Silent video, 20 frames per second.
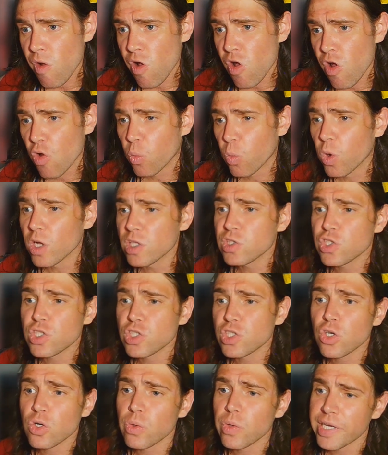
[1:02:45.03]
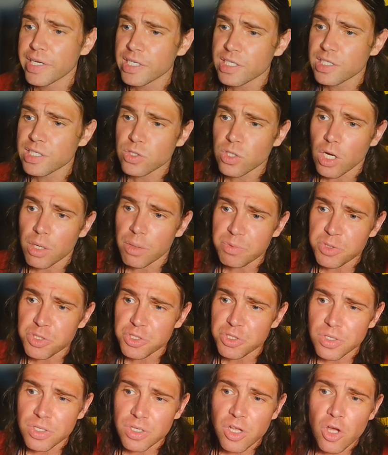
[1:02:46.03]
What's the quickest
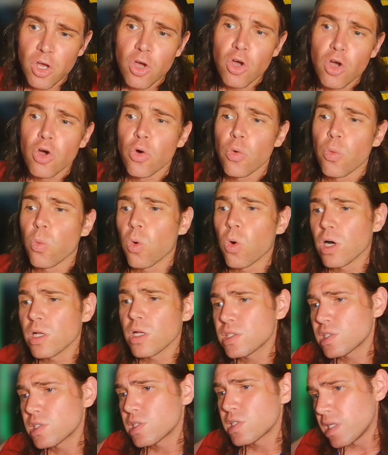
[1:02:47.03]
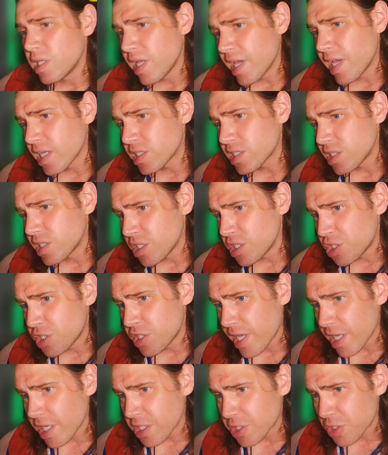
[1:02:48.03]
option? What's the next
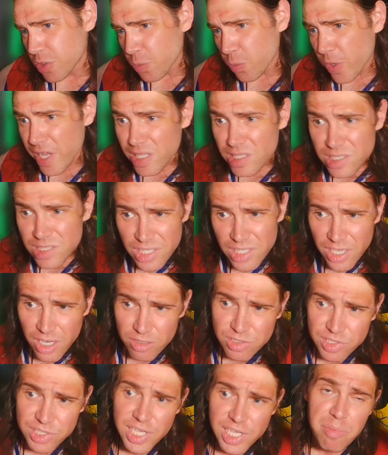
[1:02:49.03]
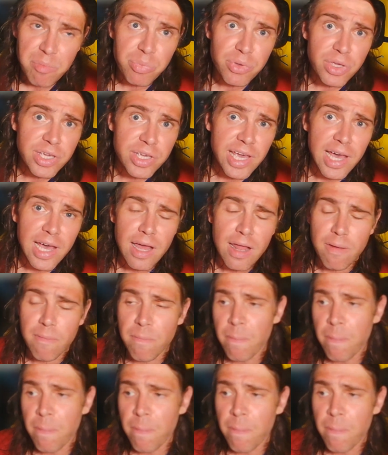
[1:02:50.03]
injection? Where's the Ozempic at?